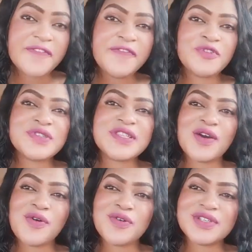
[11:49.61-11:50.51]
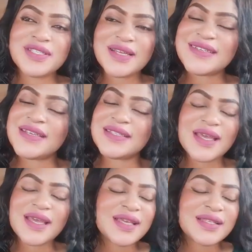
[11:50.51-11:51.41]
If you use the whole set, it
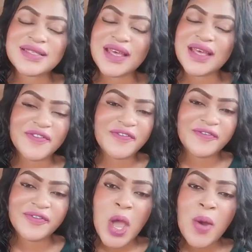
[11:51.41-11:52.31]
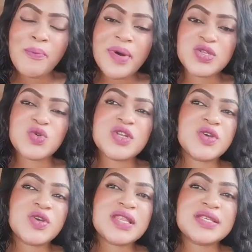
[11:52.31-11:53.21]
ain't safe. But when
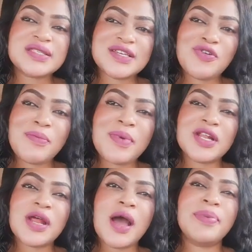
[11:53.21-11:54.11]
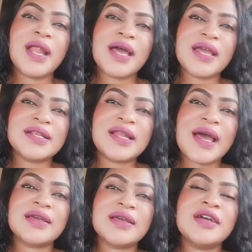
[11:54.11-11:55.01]
you get this serum and apply it,
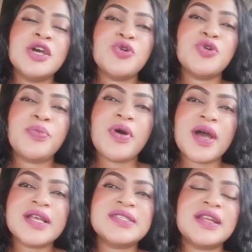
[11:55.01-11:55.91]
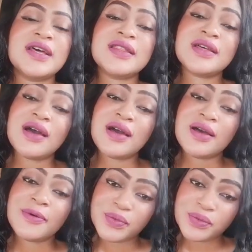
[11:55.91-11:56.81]
like you pour it in another
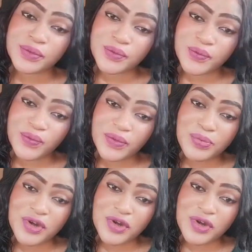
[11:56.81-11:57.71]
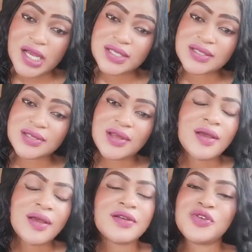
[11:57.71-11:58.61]
product,
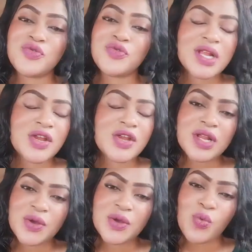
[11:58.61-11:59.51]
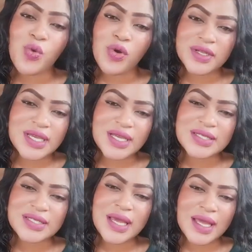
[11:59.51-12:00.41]
you really, really won't
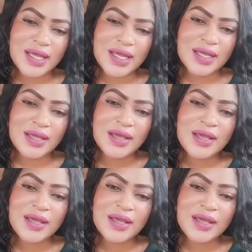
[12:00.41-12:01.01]
get any